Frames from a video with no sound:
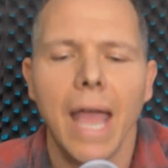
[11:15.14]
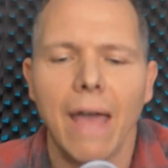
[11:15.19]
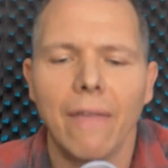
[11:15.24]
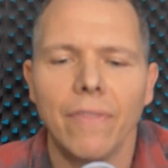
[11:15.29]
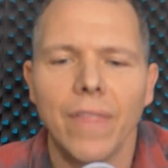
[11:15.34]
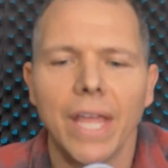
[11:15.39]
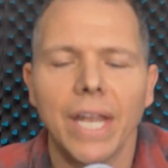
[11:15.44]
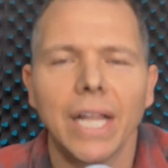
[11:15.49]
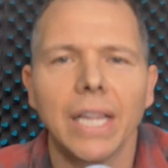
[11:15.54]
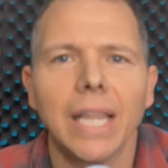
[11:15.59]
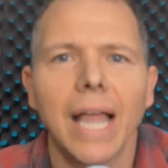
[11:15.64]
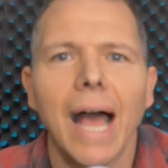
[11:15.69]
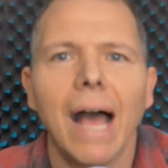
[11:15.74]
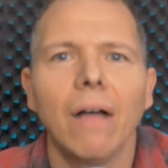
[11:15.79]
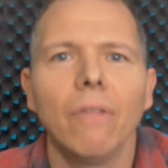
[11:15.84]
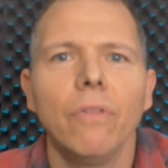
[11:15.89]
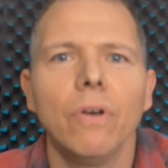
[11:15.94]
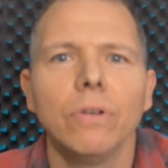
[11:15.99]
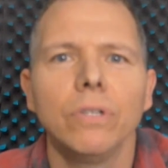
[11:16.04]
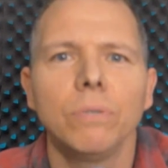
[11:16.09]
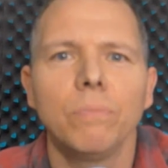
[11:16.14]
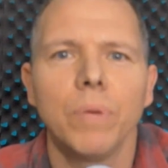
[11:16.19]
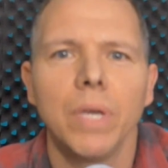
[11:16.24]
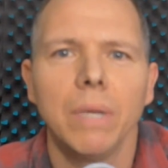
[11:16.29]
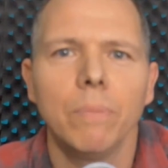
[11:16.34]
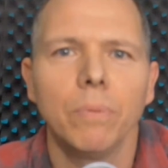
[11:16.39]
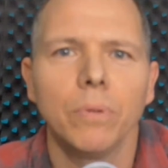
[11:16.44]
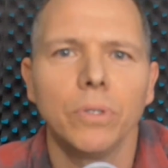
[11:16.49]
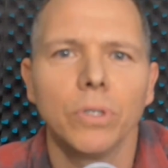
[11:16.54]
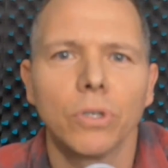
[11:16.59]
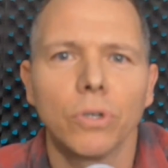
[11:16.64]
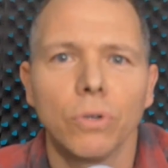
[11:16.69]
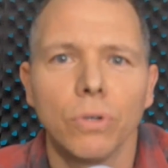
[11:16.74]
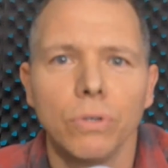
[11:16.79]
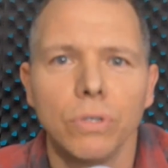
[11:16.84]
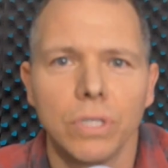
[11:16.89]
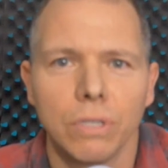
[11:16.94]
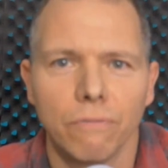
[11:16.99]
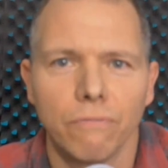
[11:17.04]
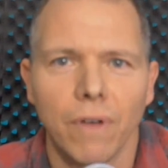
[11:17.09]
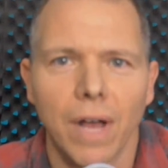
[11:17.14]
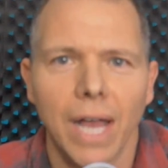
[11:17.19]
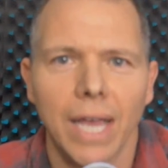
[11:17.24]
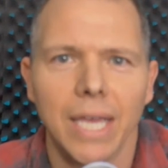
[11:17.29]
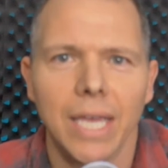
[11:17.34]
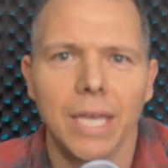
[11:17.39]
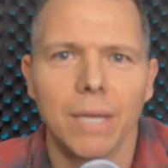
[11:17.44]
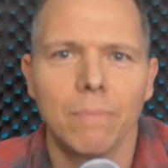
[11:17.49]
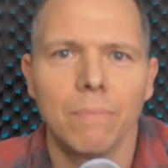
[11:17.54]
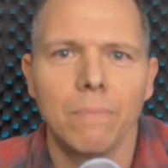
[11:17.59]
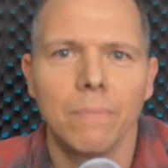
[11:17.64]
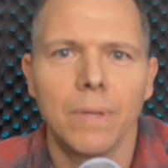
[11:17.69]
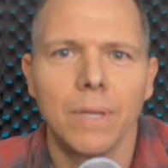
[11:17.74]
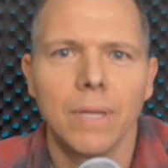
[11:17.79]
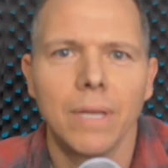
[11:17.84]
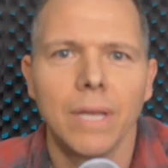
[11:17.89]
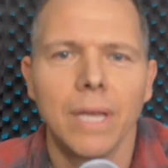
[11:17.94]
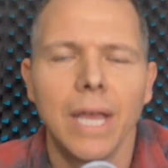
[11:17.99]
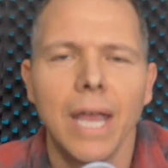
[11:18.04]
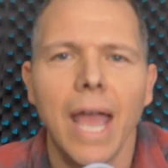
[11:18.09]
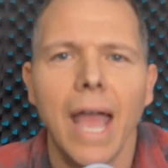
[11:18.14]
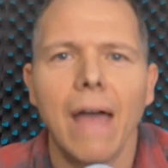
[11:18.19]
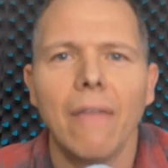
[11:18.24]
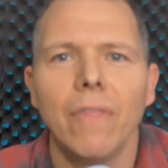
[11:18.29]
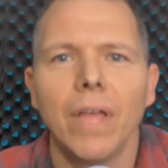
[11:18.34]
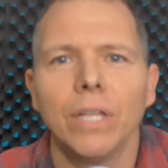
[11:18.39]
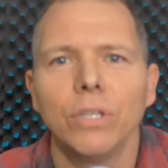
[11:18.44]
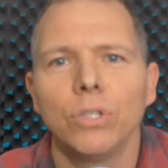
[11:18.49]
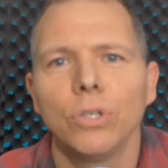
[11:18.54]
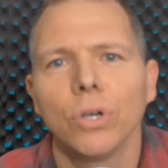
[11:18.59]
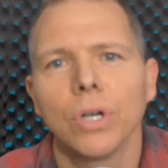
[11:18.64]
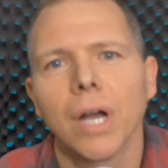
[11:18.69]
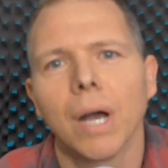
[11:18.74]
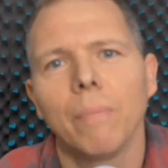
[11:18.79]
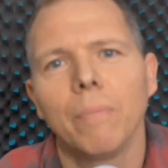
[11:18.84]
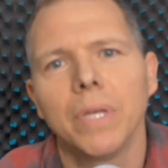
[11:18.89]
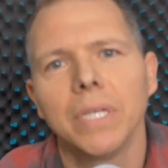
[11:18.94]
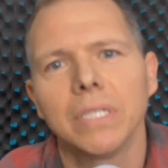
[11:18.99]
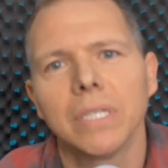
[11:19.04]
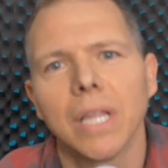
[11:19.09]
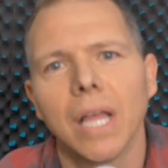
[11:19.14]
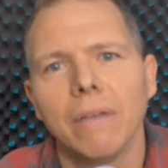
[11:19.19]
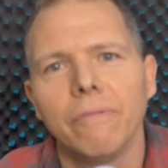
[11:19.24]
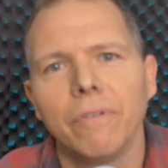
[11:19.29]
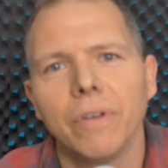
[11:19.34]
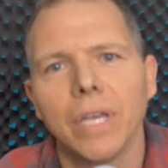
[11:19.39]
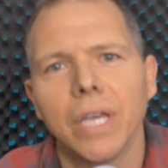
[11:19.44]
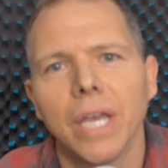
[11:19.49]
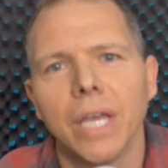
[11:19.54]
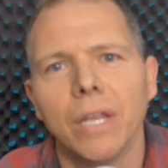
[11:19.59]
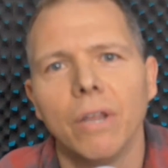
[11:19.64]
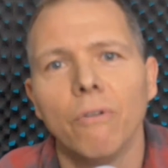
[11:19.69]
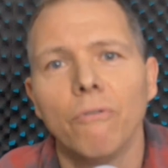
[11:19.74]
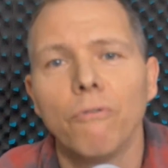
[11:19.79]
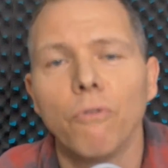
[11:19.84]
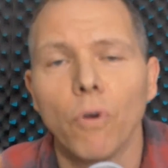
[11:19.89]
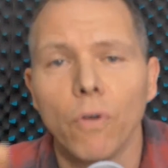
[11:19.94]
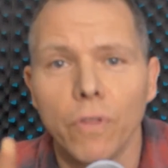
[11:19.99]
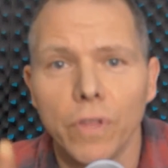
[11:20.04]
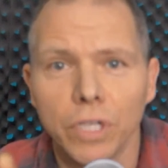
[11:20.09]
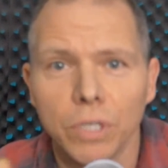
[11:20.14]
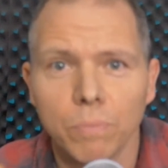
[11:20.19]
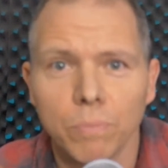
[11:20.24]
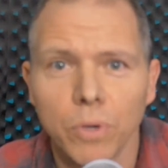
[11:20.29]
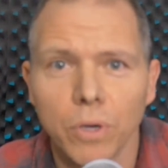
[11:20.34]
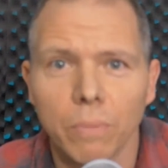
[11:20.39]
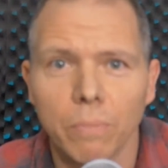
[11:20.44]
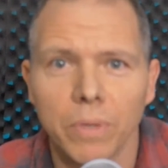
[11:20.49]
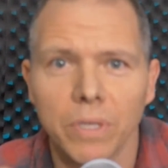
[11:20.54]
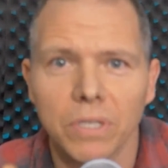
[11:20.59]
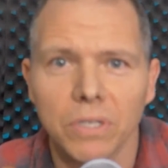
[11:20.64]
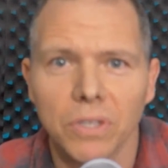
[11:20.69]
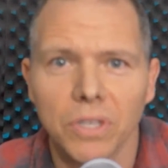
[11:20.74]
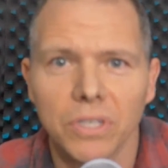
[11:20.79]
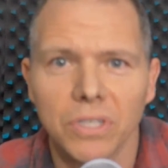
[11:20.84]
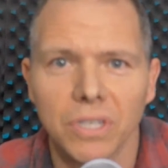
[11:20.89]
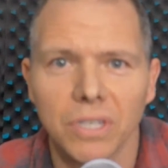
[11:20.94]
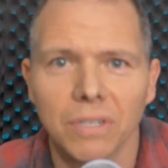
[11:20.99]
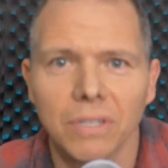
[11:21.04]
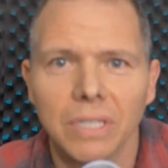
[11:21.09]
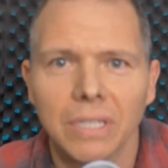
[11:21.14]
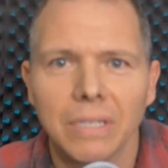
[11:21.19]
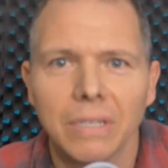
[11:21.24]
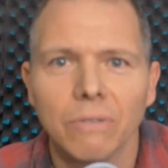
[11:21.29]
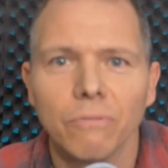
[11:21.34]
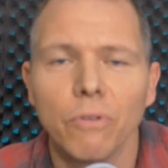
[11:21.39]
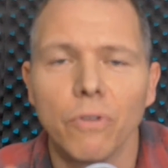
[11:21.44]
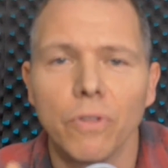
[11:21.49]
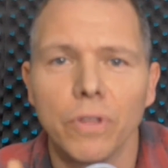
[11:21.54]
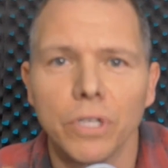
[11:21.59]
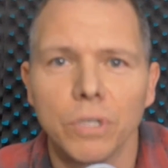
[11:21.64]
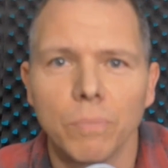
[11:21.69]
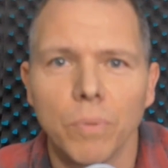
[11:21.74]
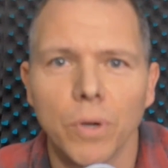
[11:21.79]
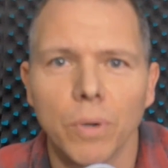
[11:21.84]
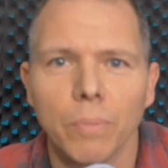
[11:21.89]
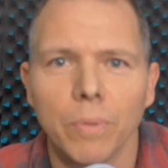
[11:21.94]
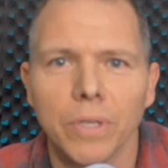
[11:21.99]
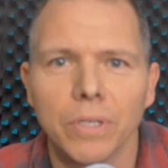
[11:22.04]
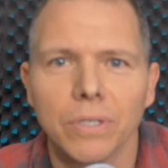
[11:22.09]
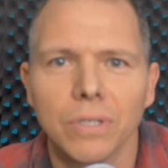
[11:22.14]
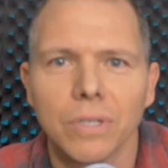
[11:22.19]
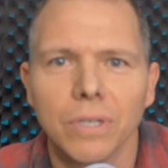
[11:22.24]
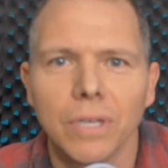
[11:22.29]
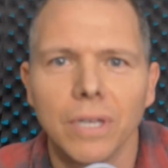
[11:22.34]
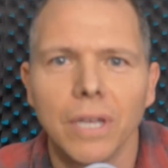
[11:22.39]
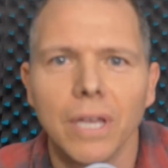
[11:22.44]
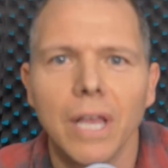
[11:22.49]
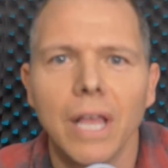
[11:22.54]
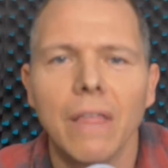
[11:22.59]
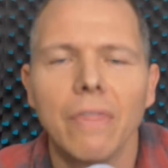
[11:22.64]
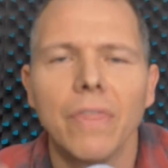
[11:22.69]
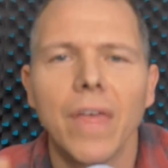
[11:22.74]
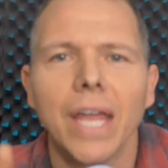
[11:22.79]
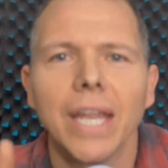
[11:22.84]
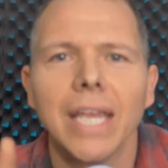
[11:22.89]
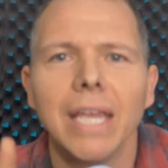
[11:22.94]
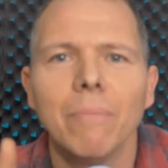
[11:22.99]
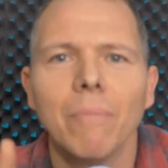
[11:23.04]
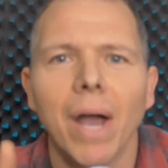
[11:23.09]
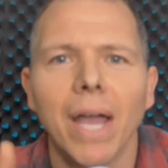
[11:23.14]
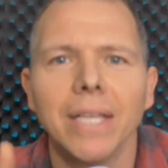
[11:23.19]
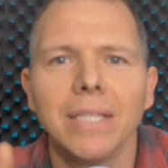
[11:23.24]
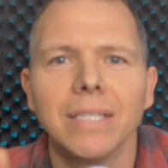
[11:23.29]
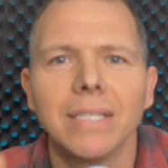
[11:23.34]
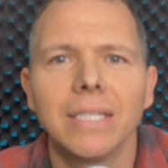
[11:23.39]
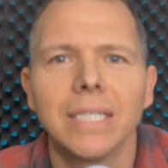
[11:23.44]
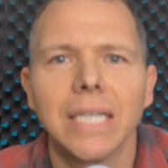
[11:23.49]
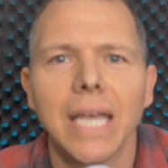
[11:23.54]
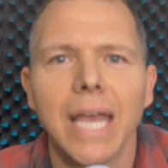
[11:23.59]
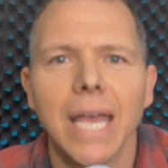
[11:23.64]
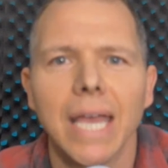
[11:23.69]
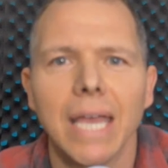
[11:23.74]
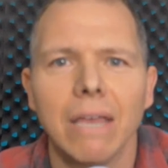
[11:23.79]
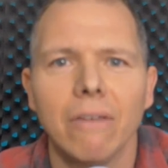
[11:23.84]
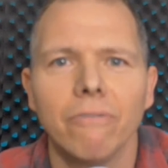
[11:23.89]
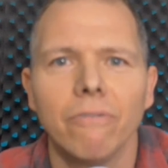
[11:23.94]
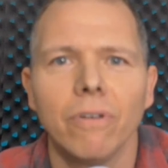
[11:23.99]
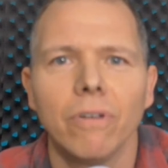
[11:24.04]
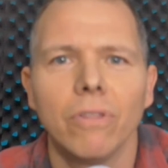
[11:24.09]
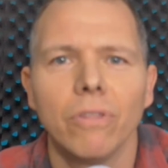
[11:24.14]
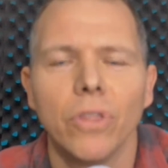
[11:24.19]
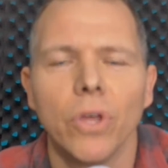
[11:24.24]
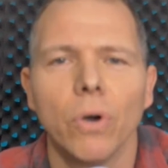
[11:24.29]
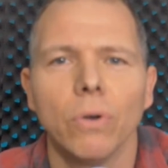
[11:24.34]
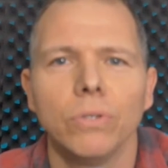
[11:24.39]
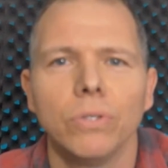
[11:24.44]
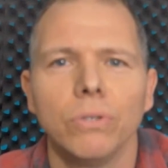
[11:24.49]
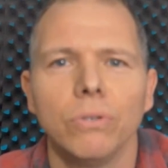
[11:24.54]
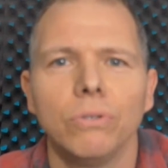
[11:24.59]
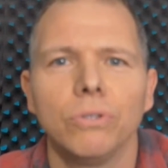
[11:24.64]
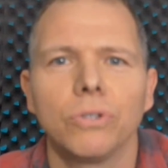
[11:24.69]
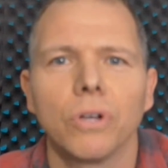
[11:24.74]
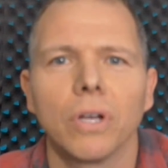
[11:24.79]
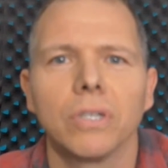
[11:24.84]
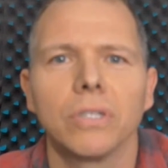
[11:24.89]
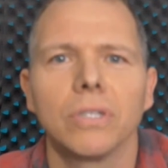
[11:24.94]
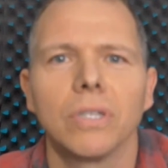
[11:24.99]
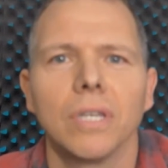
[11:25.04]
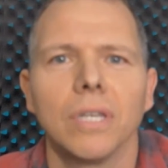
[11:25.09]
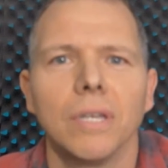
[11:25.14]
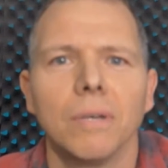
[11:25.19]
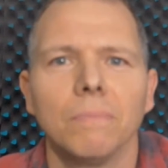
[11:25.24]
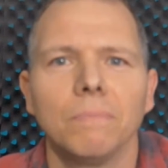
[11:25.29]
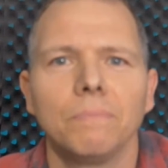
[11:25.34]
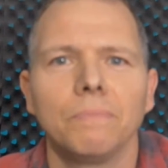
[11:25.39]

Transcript: and then allowed those people to crucify him, and then took up his life again for this purpose. Listen, for this purpose, that he might save those who trust in him.